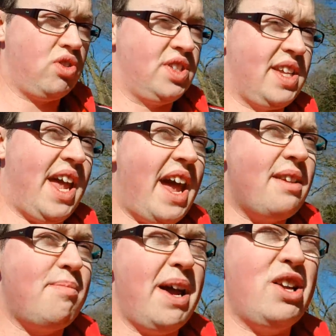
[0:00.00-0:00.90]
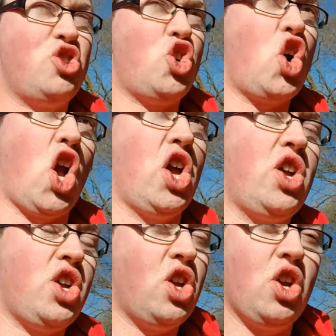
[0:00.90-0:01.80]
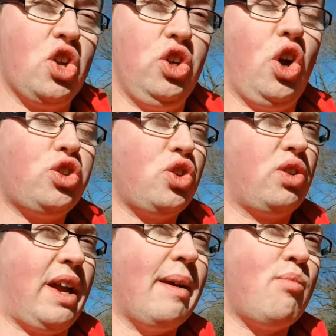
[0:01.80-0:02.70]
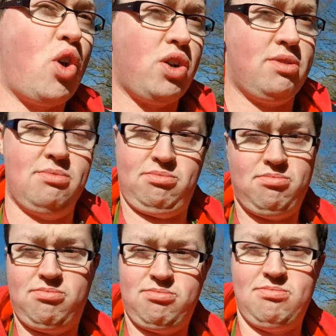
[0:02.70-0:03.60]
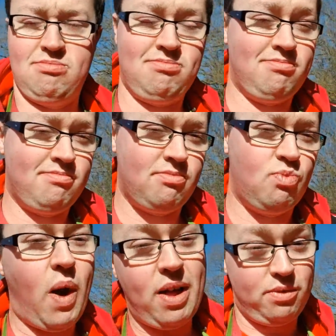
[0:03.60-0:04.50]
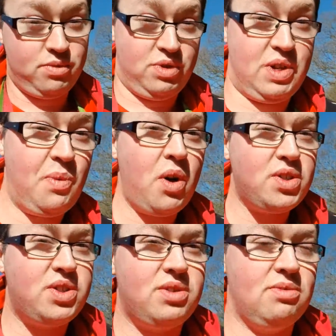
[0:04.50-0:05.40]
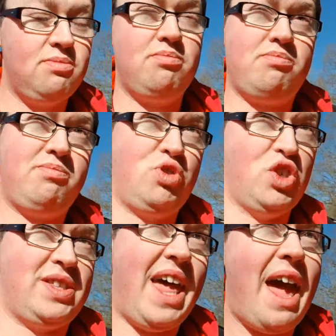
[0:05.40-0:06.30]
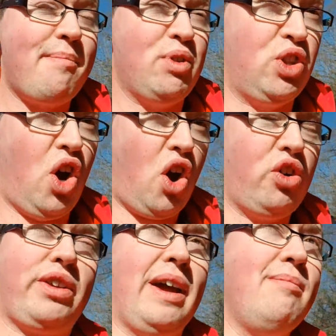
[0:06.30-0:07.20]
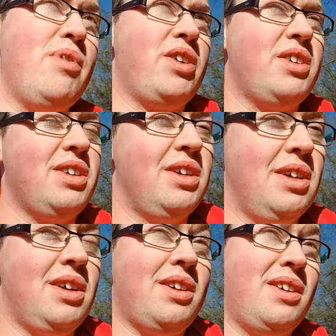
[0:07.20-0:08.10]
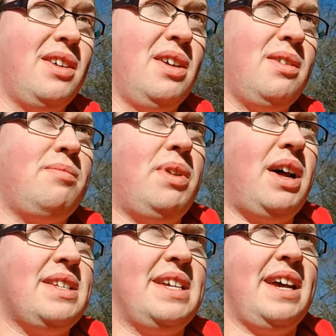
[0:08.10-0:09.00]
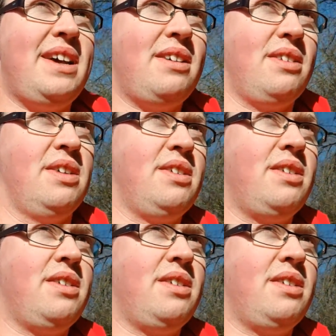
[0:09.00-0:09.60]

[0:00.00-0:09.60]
Scared by a jogger, not on camera. Well, she was just there, but not on camera. Bloody hell.